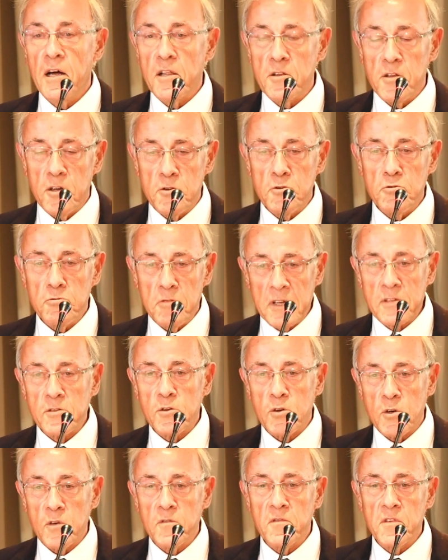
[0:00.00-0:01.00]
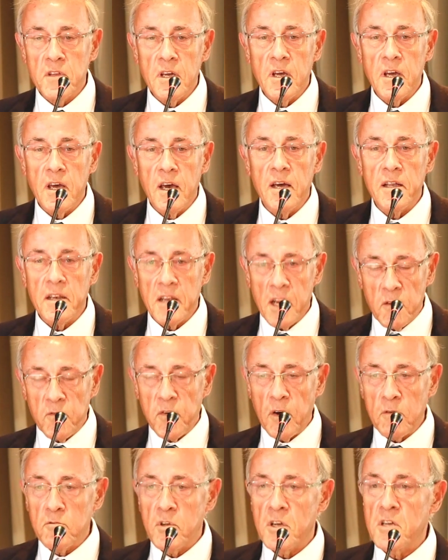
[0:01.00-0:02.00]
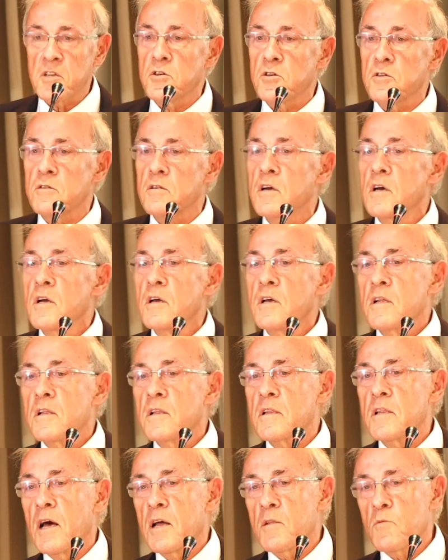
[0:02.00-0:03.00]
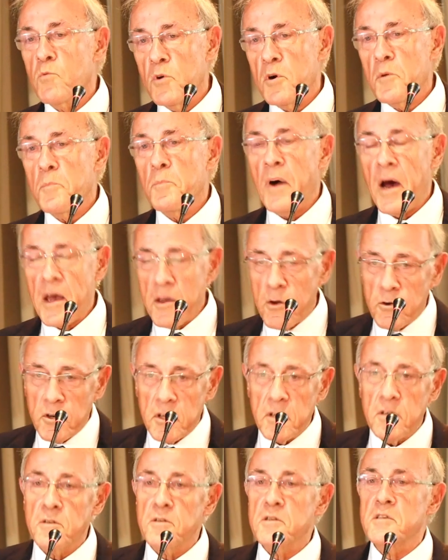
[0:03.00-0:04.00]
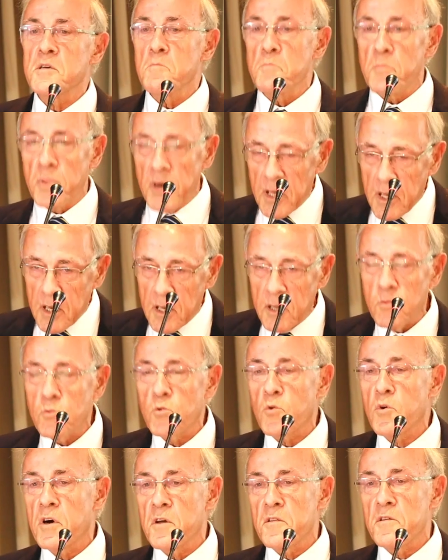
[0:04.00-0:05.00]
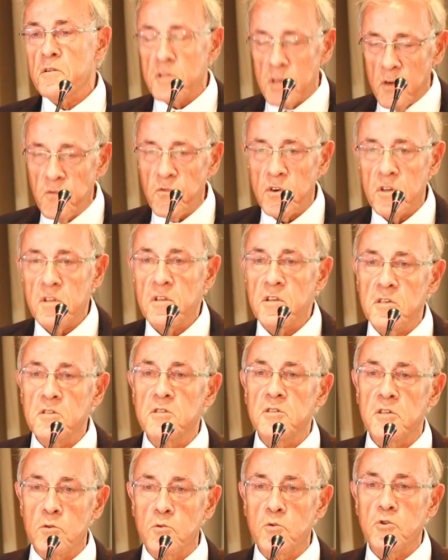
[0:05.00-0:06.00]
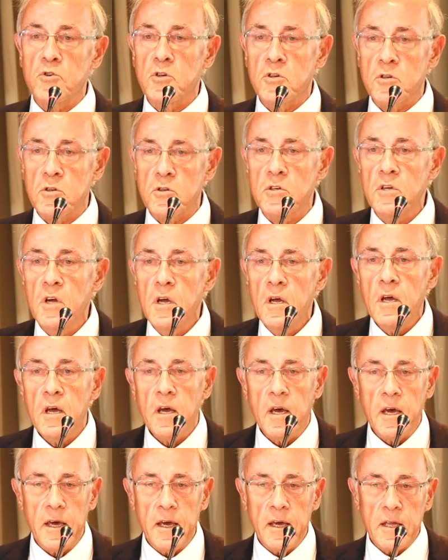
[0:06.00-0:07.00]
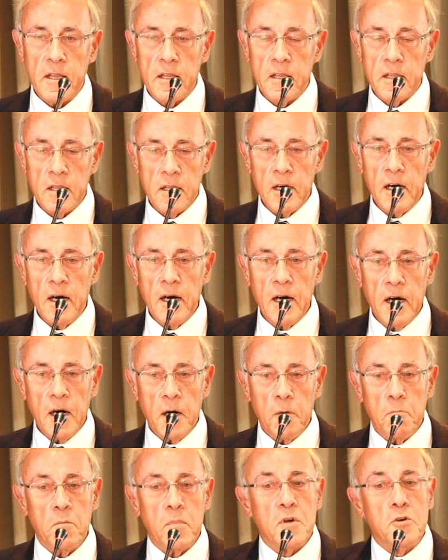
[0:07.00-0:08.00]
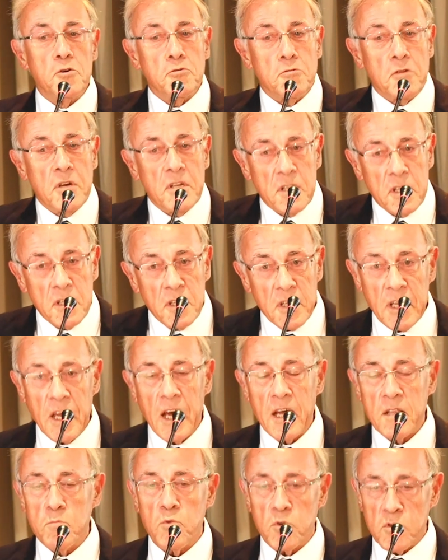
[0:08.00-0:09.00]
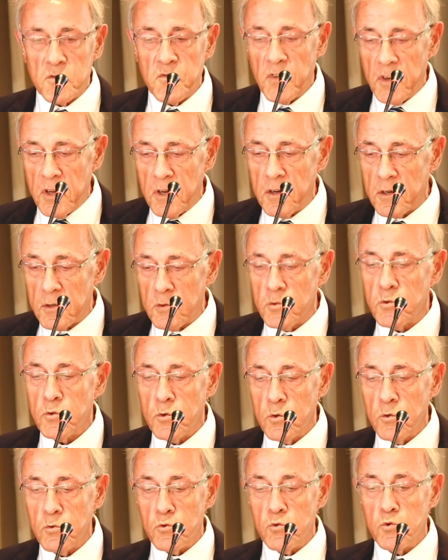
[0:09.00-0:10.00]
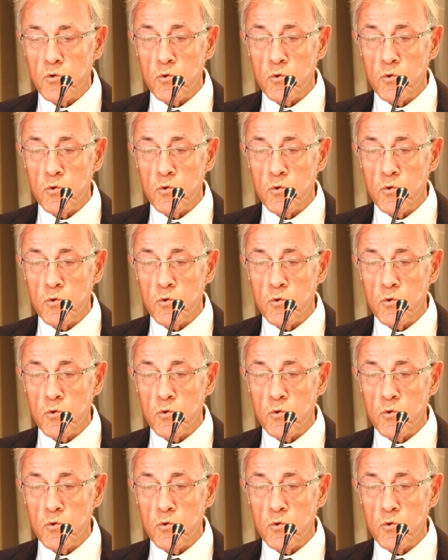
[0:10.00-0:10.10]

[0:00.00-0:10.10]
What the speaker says: the director of the Enel Foundation, that were pioneers in bringing together different institutions and creating the atmosphere to